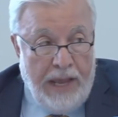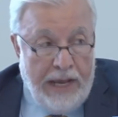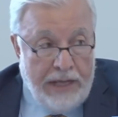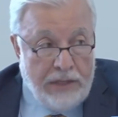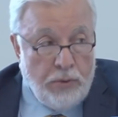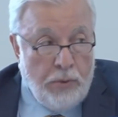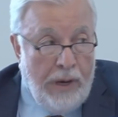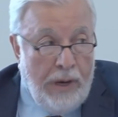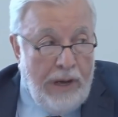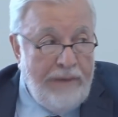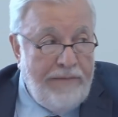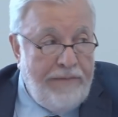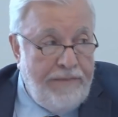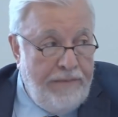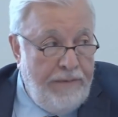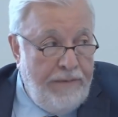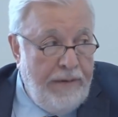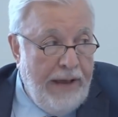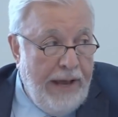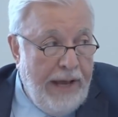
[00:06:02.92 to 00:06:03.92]
as well
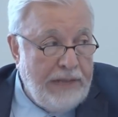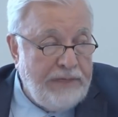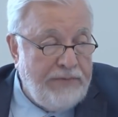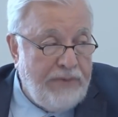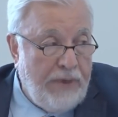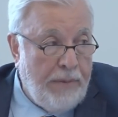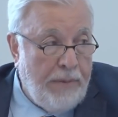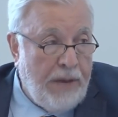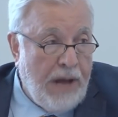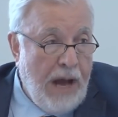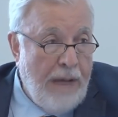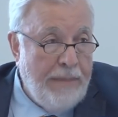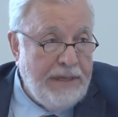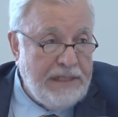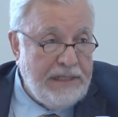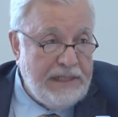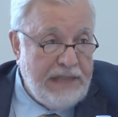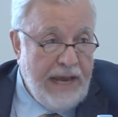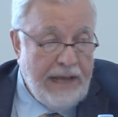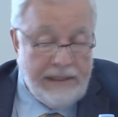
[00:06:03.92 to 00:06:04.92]
as from
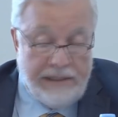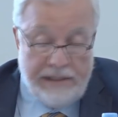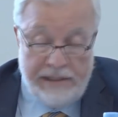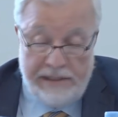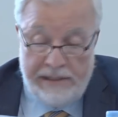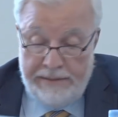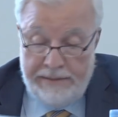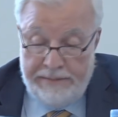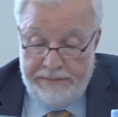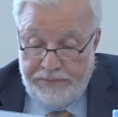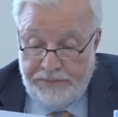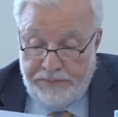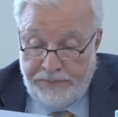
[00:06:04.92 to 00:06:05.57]
common sense